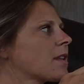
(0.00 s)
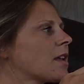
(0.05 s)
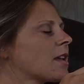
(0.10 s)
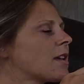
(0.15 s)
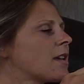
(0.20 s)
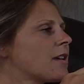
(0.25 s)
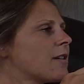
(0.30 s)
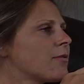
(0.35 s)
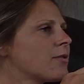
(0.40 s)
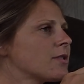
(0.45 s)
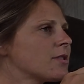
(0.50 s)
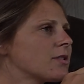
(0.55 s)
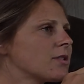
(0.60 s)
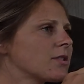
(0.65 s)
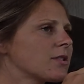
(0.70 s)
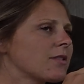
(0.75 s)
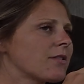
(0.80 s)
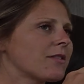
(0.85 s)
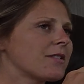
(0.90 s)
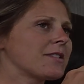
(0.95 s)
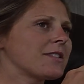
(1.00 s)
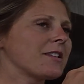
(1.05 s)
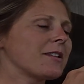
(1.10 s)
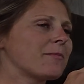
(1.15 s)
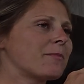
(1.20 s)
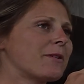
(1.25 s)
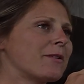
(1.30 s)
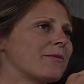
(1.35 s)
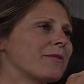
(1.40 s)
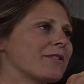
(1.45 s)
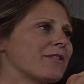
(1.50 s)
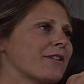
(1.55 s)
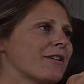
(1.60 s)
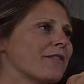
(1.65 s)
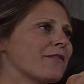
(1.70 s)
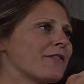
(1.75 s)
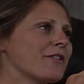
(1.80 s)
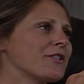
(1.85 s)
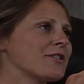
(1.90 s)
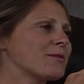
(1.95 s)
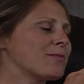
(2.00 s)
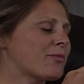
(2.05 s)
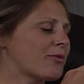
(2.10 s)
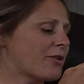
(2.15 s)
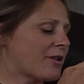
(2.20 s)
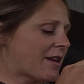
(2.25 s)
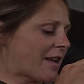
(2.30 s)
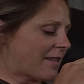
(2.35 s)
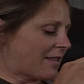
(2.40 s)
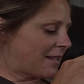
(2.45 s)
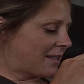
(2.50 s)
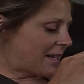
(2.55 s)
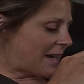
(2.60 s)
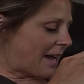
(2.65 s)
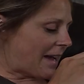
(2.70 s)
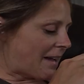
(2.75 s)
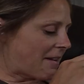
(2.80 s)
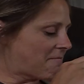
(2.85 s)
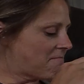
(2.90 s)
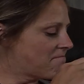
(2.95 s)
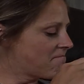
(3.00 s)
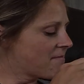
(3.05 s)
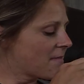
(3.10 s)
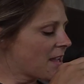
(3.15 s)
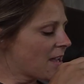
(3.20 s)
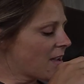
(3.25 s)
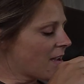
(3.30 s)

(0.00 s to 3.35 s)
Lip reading: He was sleeping with our firstborn at the time.